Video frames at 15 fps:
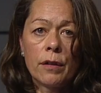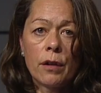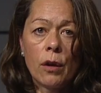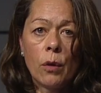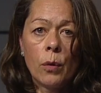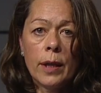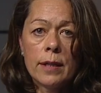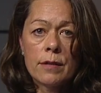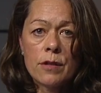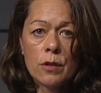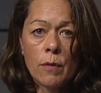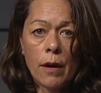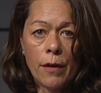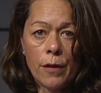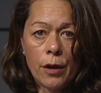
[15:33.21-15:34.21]
to go
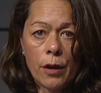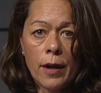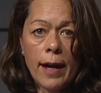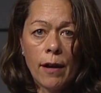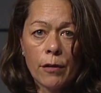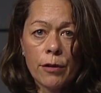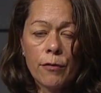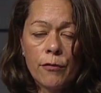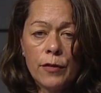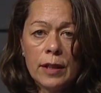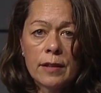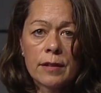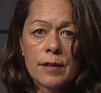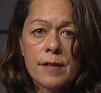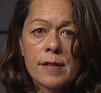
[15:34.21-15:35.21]
into other health
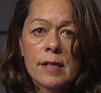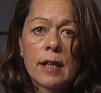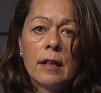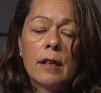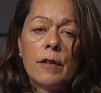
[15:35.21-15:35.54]
fields.